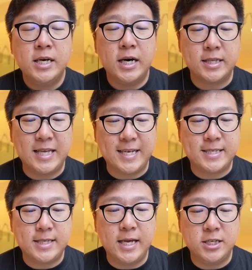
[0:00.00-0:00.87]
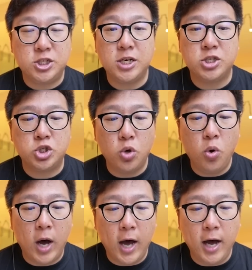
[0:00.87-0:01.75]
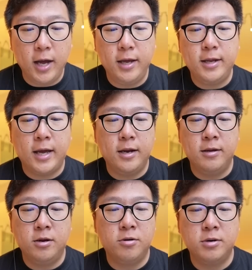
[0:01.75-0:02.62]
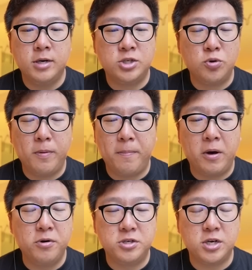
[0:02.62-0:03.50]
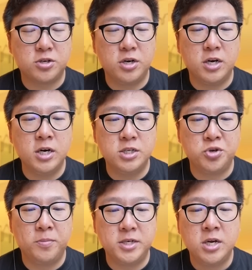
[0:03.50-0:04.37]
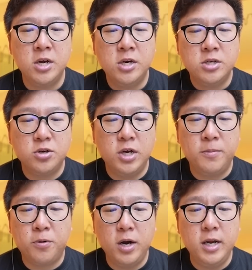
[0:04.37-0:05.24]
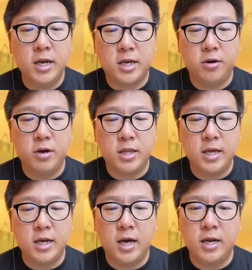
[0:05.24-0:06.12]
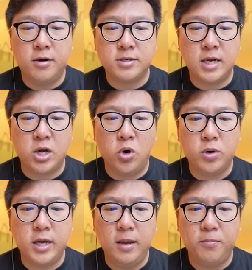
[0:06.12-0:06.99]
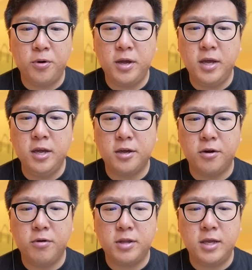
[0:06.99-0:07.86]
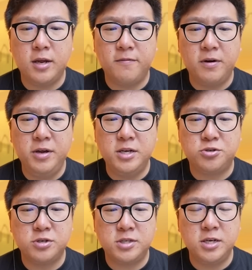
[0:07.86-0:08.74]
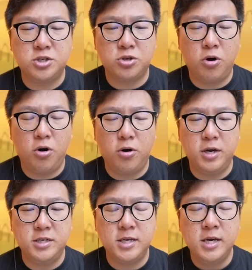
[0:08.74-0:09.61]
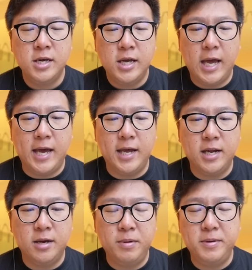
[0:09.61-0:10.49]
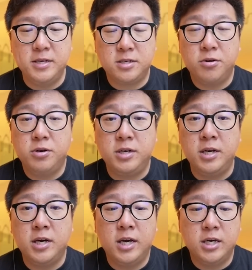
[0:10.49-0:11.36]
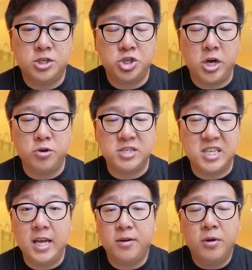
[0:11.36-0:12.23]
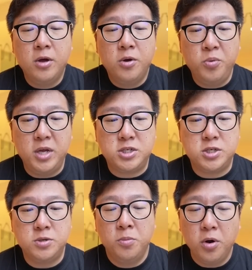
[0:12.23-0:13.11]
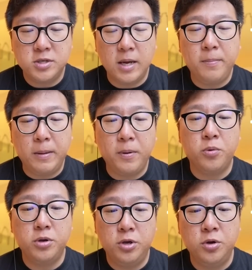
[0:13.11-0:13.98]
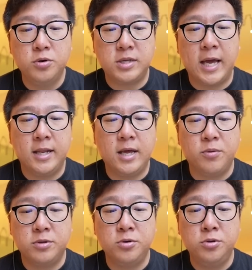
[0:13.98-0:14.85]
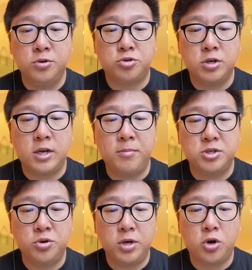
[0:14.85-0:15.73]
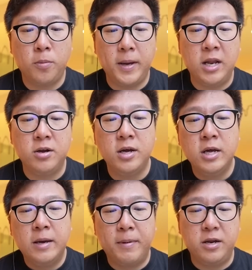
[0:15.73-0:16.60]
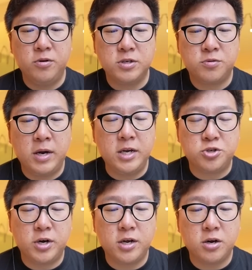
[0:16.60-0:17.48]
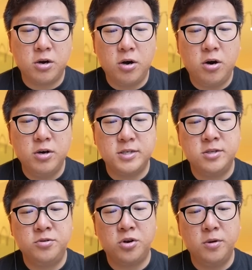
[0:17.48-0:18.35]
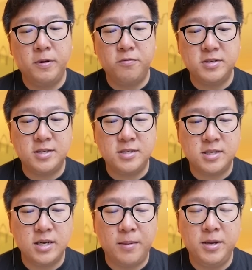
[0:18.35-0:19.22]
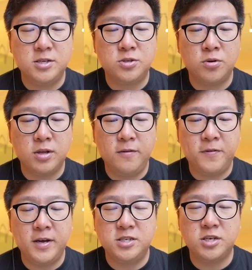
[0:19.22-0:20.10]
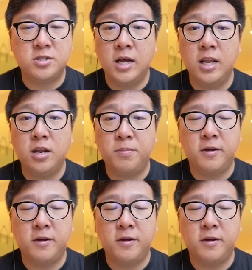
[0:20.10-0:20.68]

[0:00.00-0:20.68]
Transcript: attack stat is just so high that, you know, a Super Power is just gonna hurt so much. So he brought in the Giratina, and I was like, okay, bringing in Giratina, very interesting choice. And maybe his Giratina has Shadow Sneak, which, you know, some people would use, and that would do neutral damage to the Cobalion. But he was running Dragon Claw, it's going to be resisted. I mean, it's totally fine, it's just a little bit